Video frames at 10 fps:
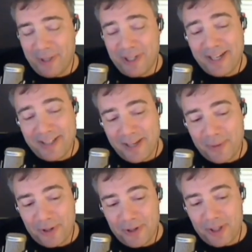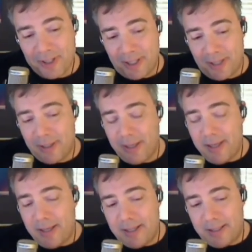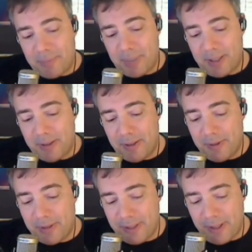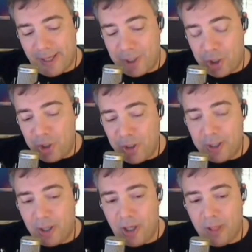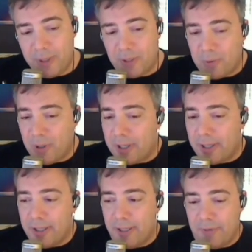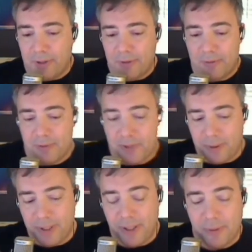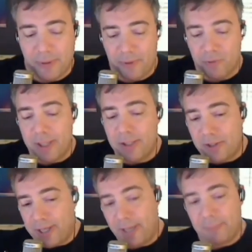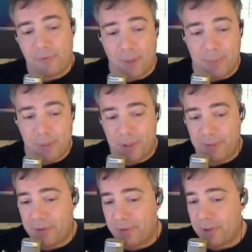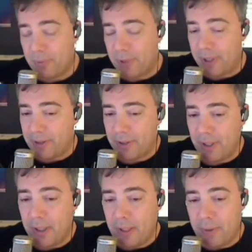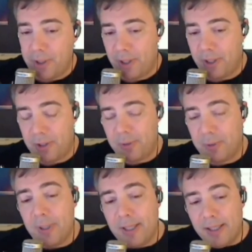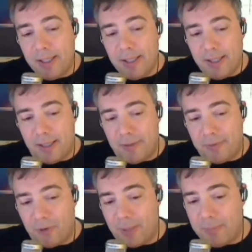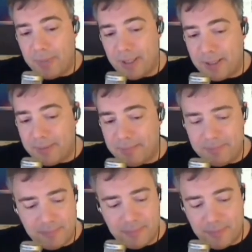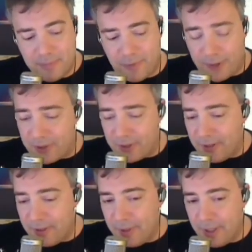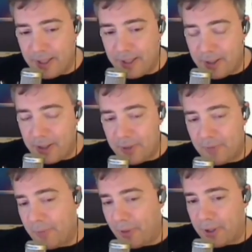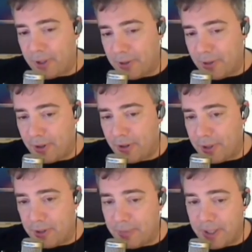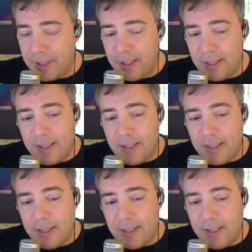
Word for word: I wish I could say with certainty, uh, but it should always work if you're doing, you know, you run setup from the previous version of Windows, right. which you can do uh, from um, Vista and you can do from 32 to 32 bit.